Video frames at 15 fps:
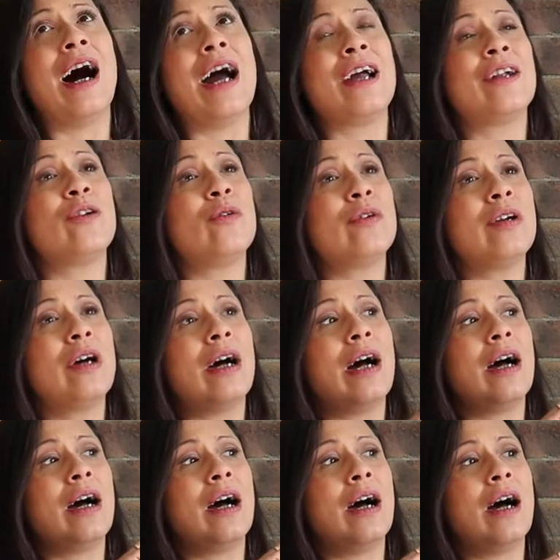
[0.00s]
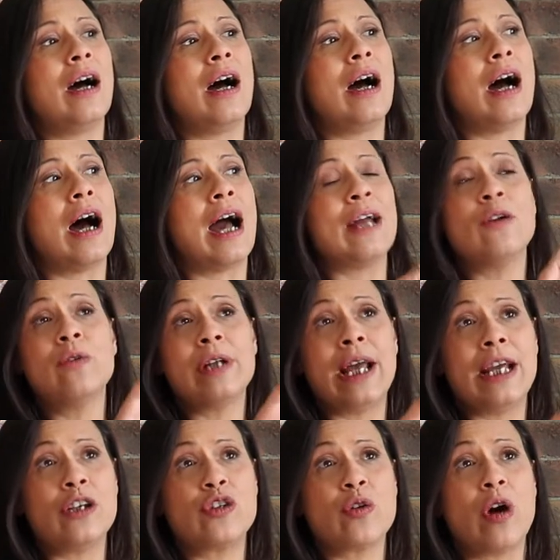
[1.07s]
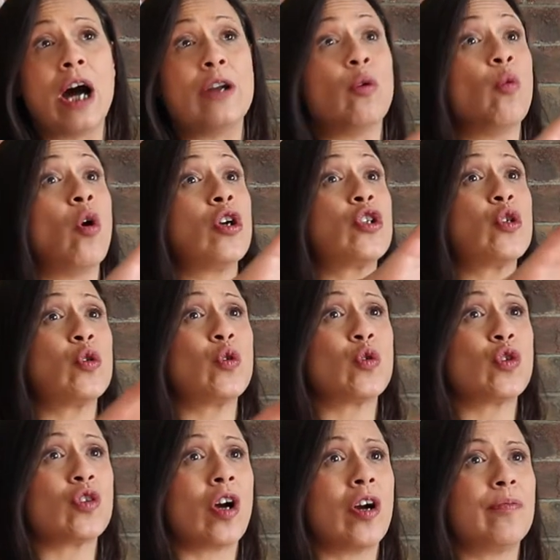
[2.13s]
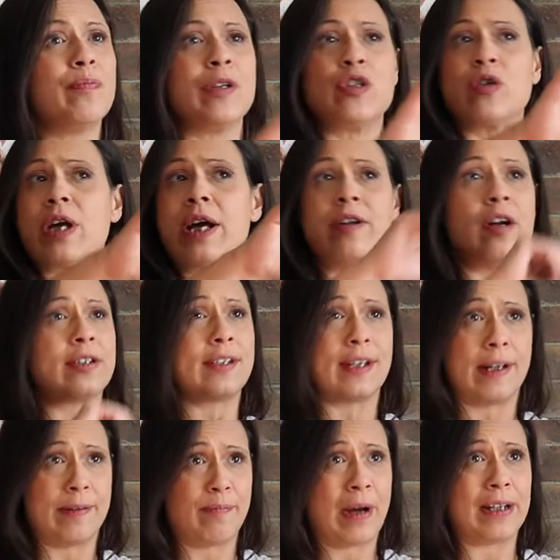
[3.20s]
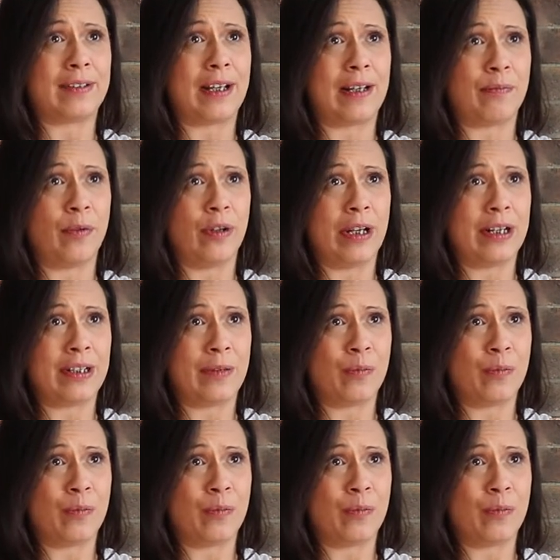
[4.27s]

I don't I don't hate you I don't want you to starve but you cannot sit on my table